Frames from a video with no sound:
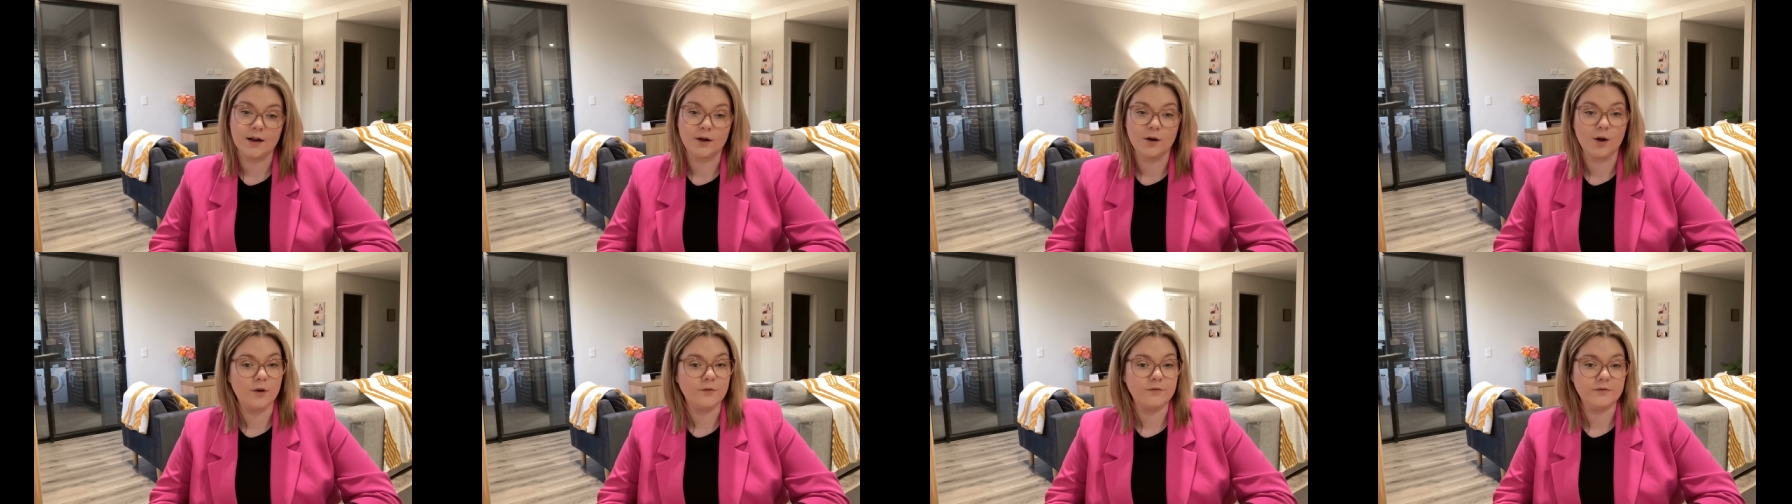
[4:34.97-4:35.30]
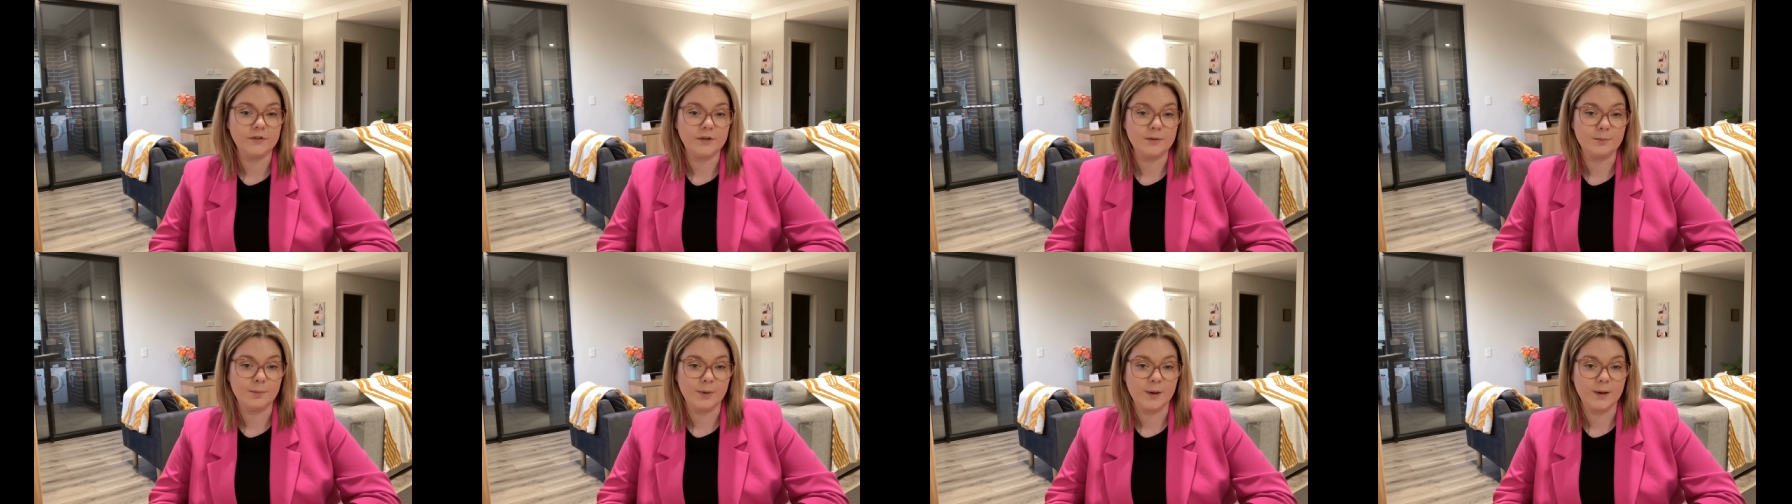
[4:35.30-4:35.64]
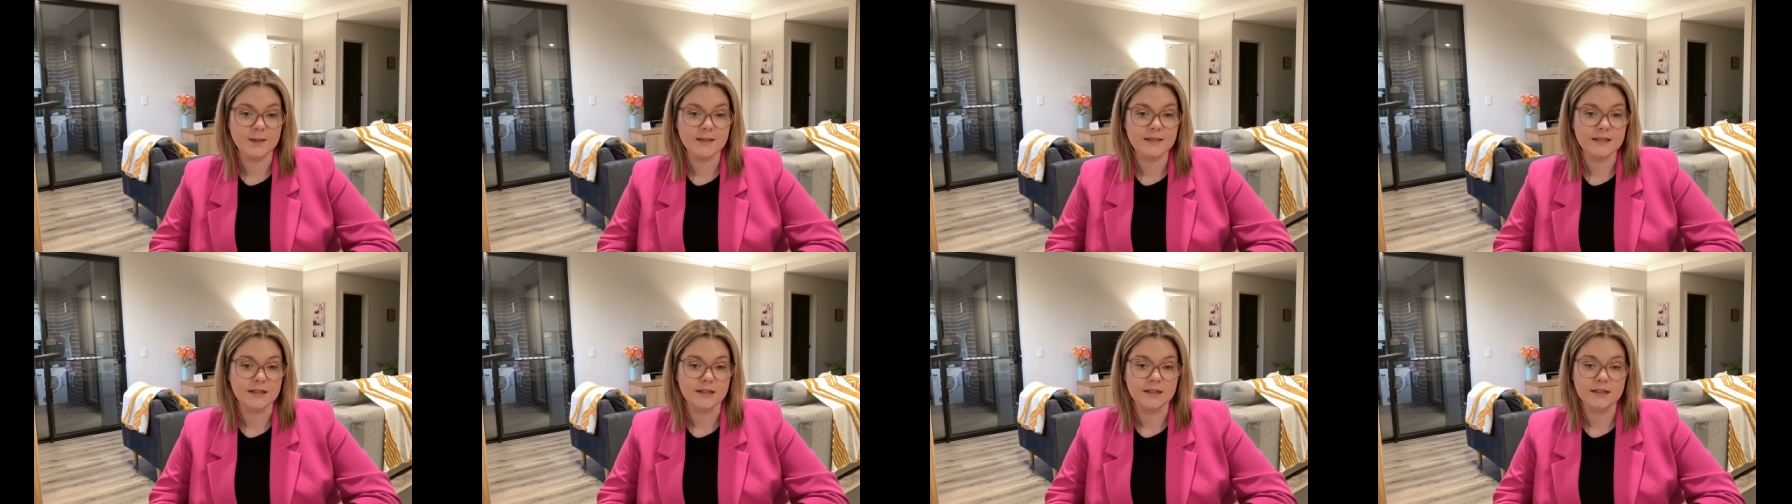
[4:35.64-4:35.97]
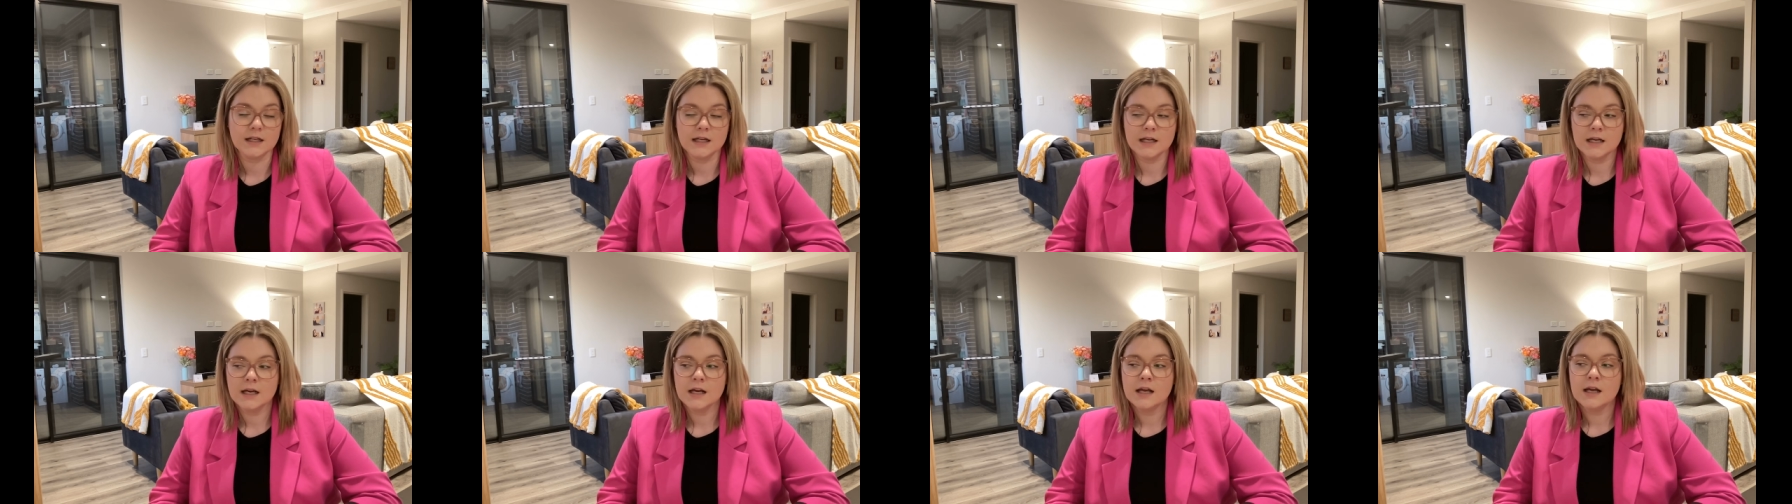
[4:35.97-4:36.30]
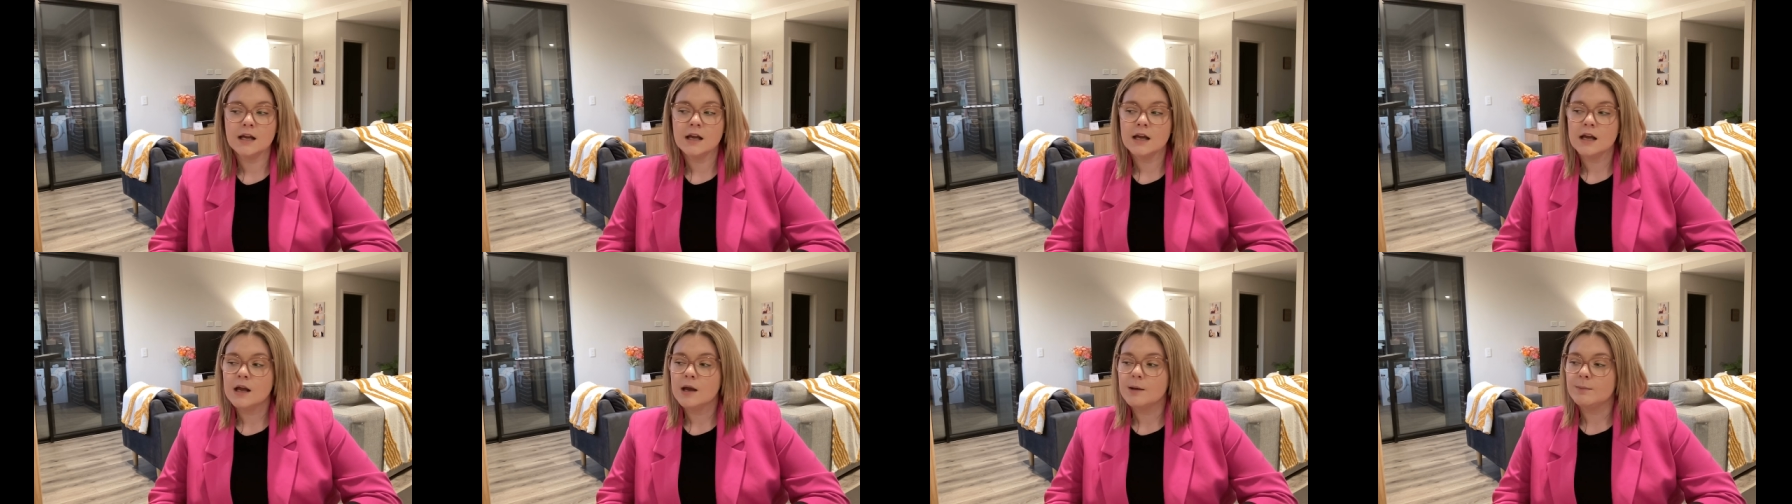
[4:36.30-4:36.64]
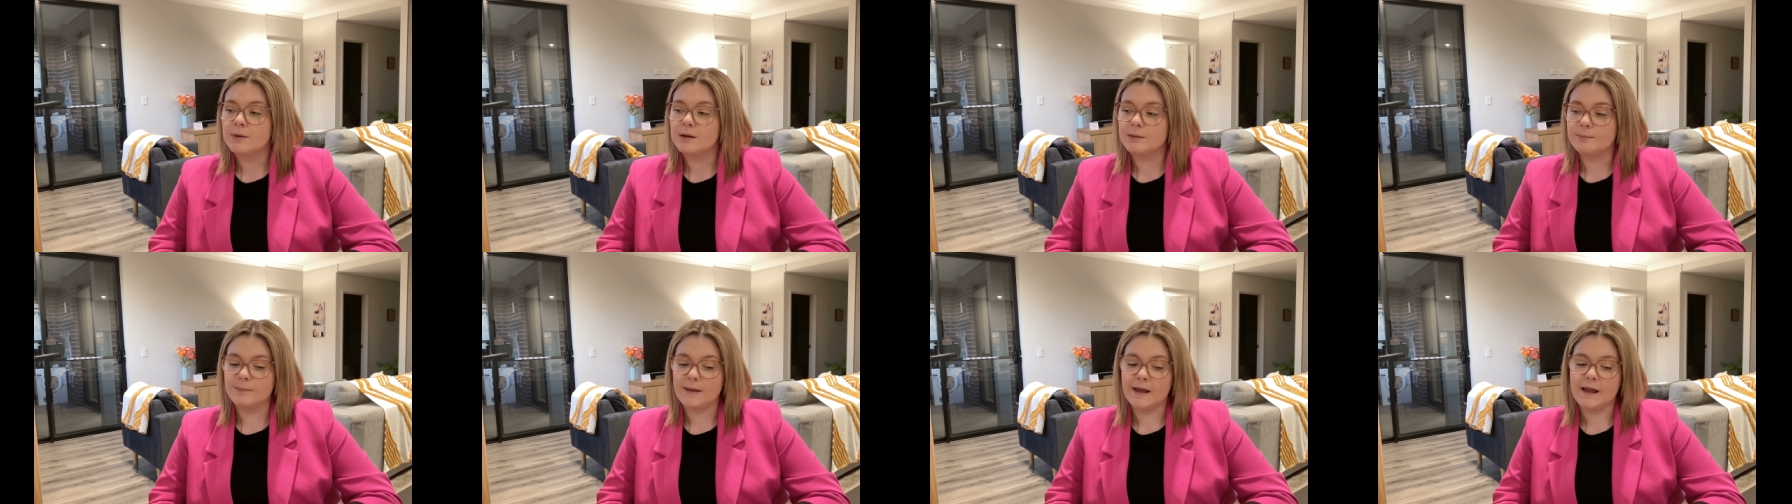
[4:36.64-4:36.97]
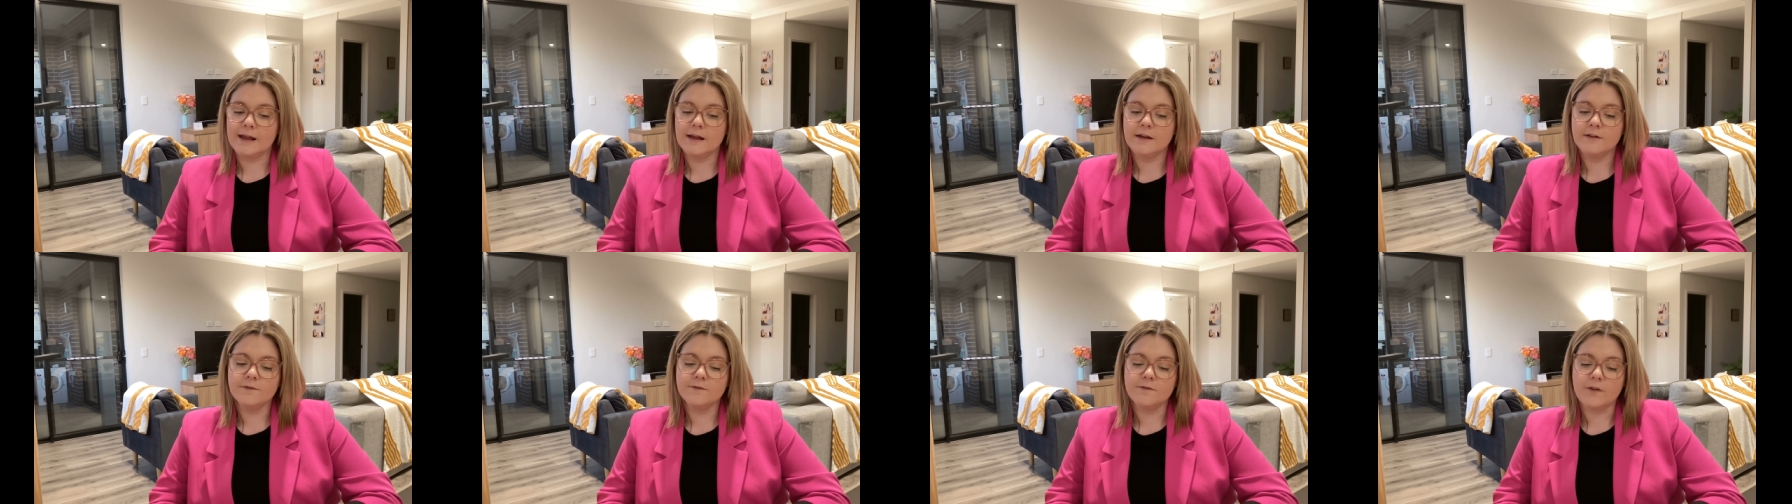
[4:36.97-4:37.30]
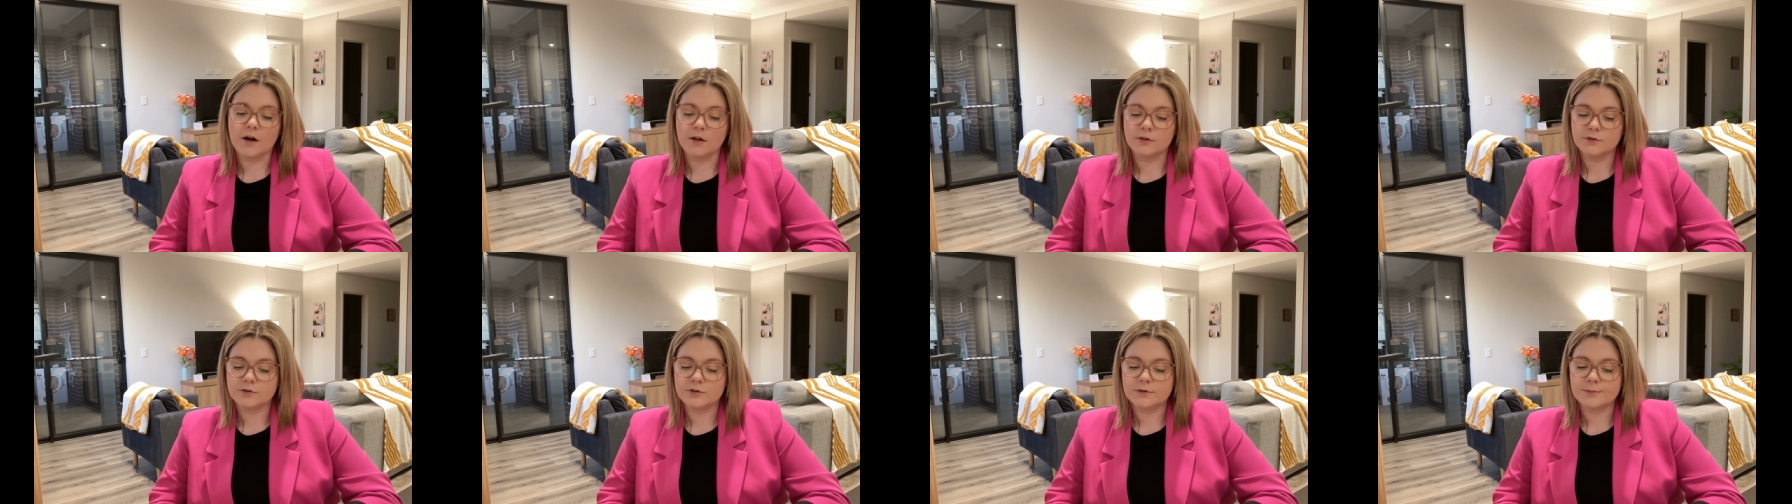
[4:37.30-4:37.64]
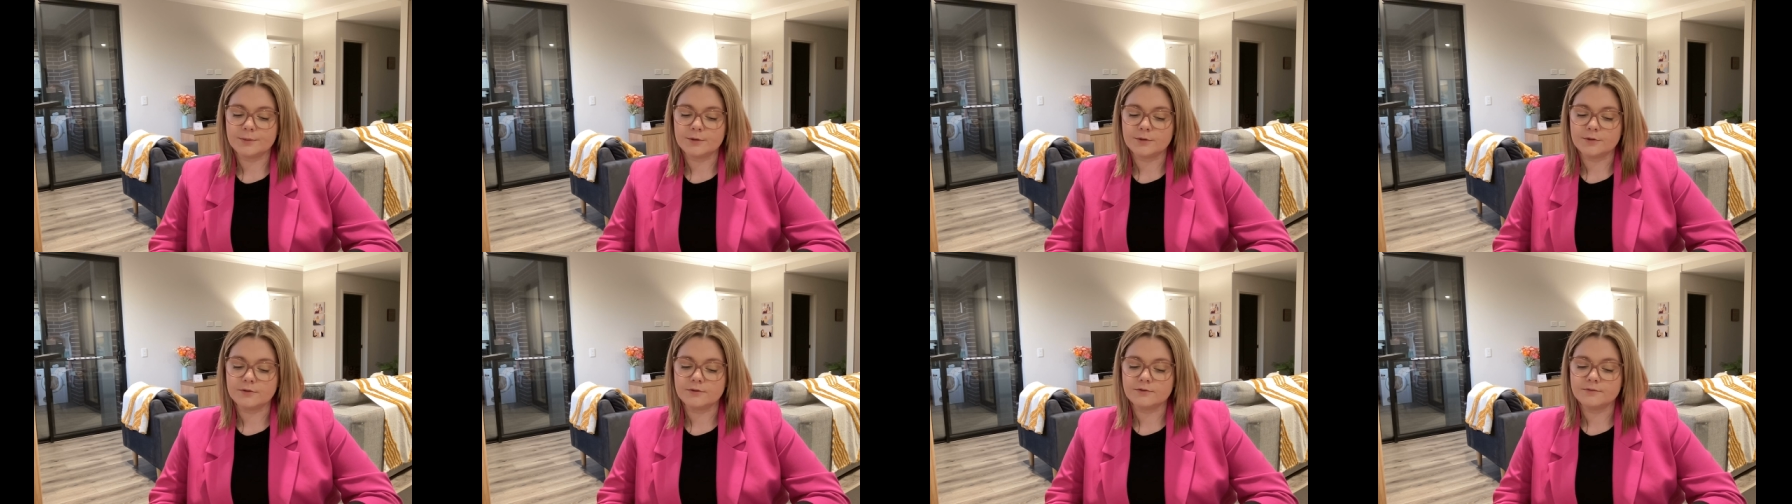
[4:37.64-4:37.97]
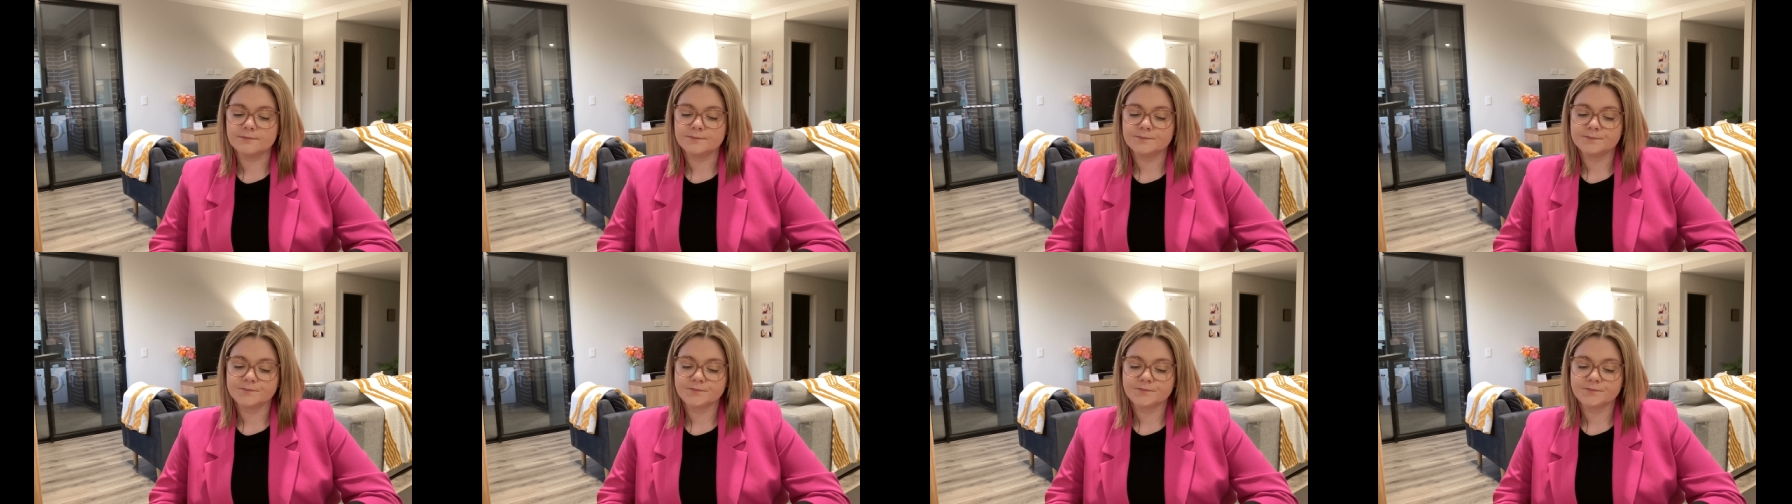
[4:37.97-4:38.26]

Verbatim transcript: a confident person but being vulnerable